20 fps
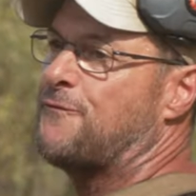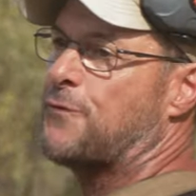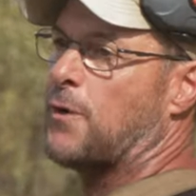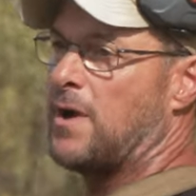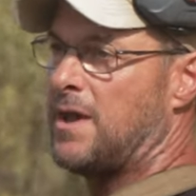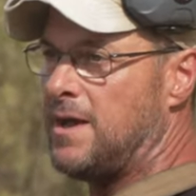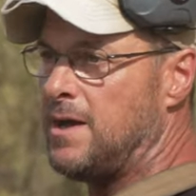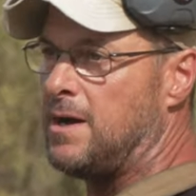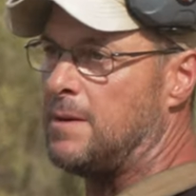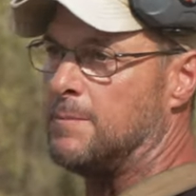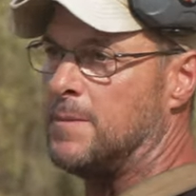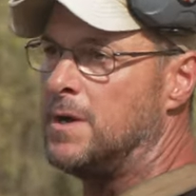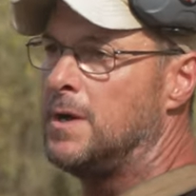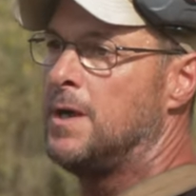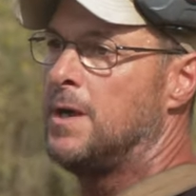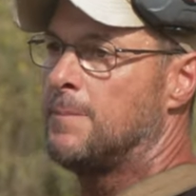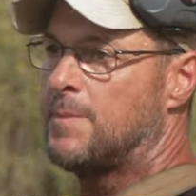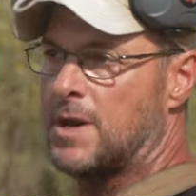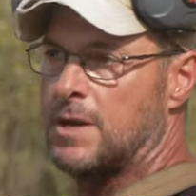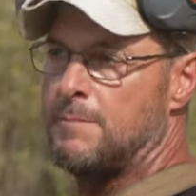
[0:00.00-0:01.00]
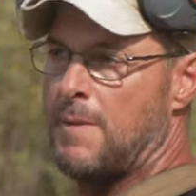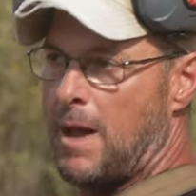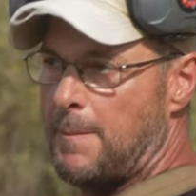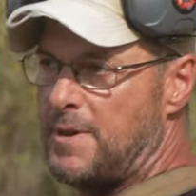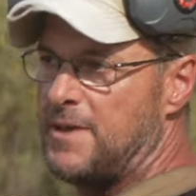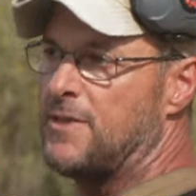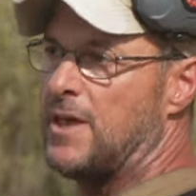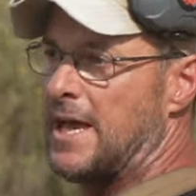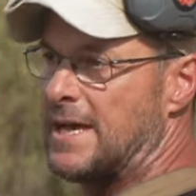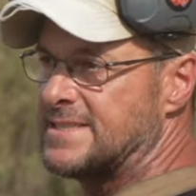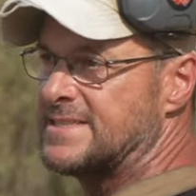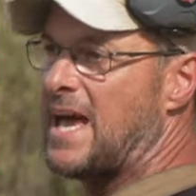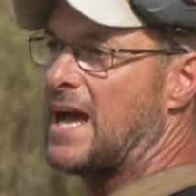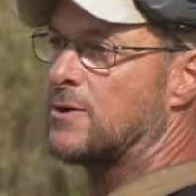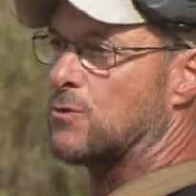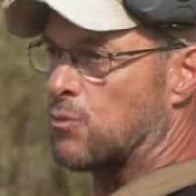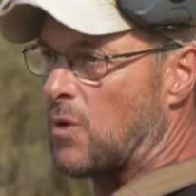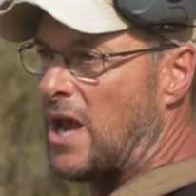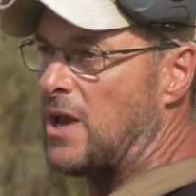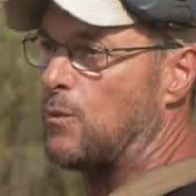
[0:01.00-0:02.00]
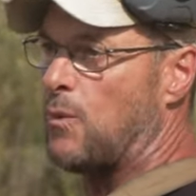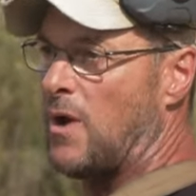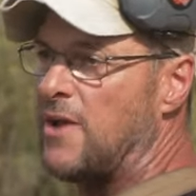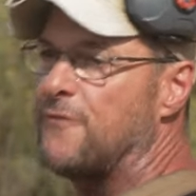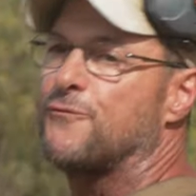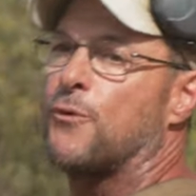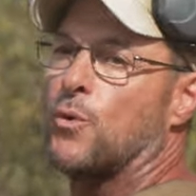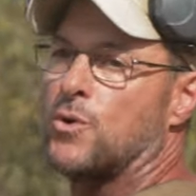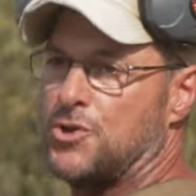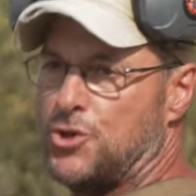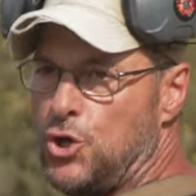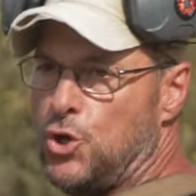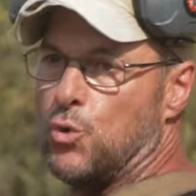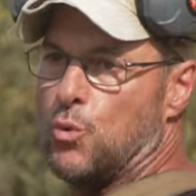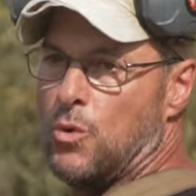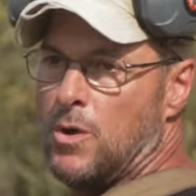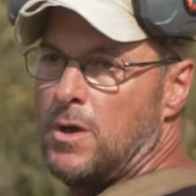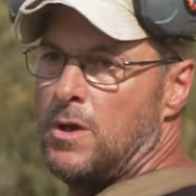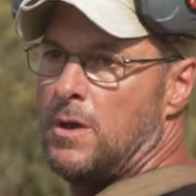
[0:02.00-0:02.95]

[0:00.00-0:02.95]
for him, but it might be the exact right way for you.